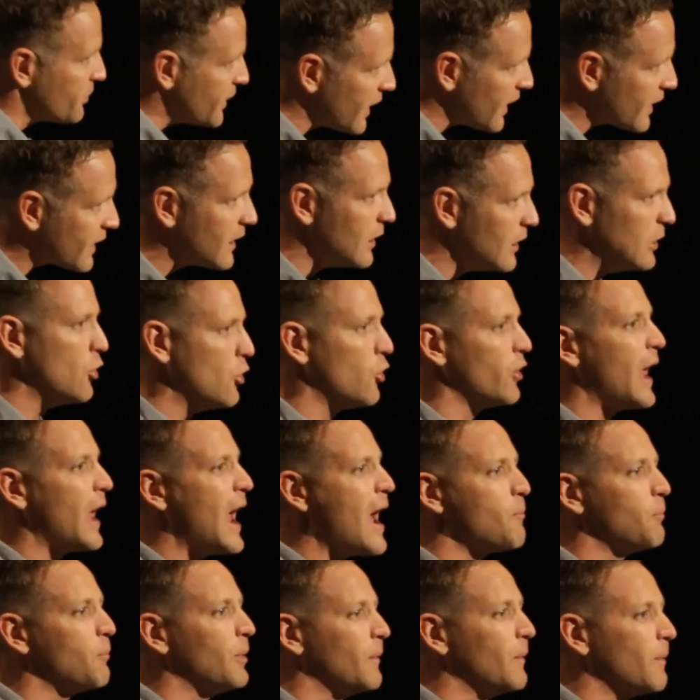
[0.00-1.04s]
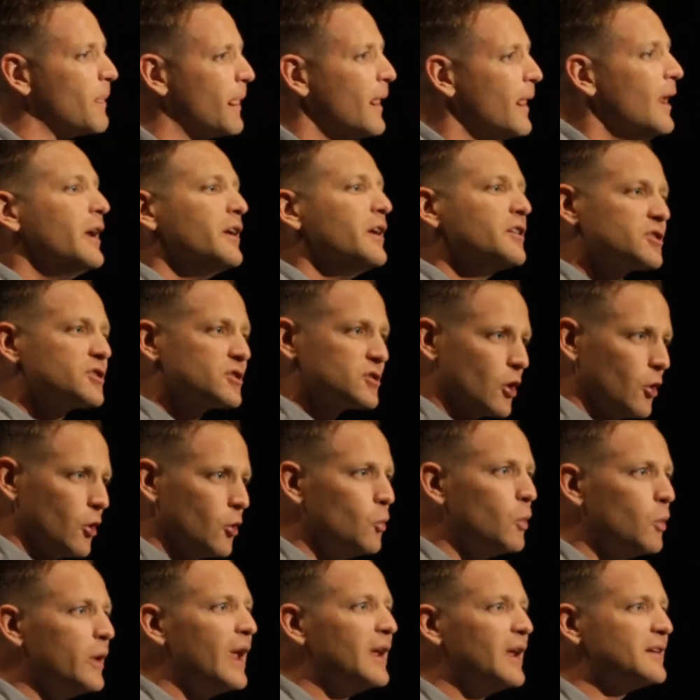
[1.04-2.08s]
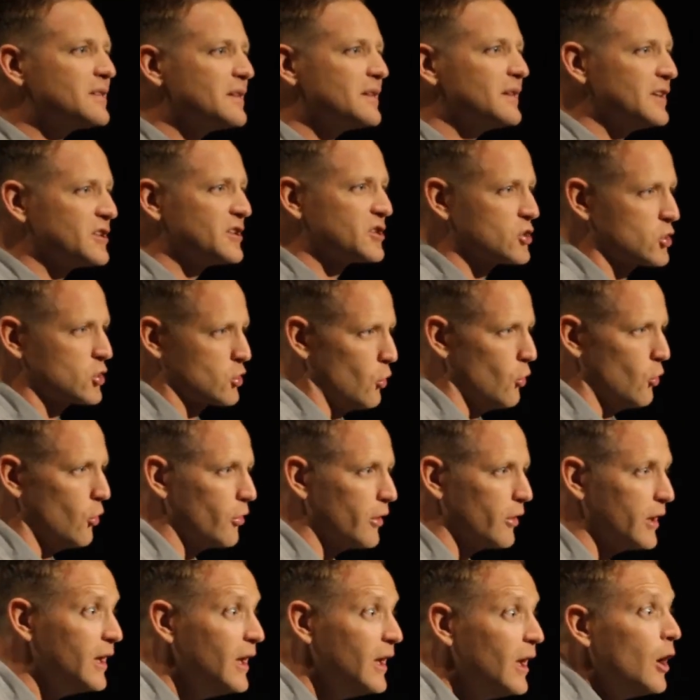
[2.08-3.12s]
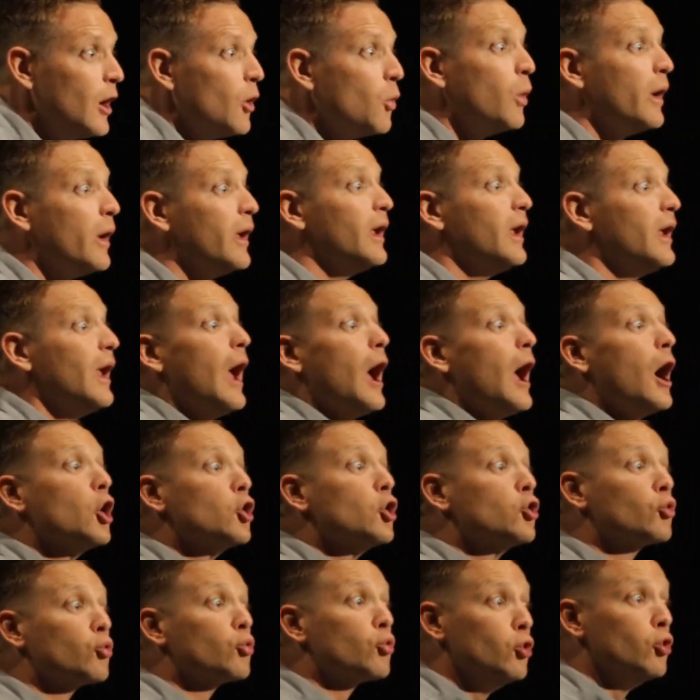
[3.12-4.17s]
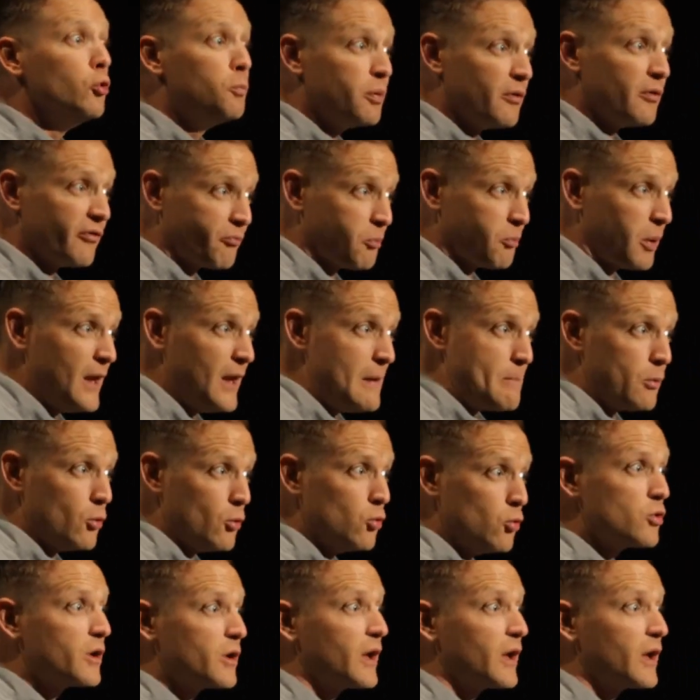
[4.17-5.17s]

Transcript: That cannot happen. So we enter this story where a group of people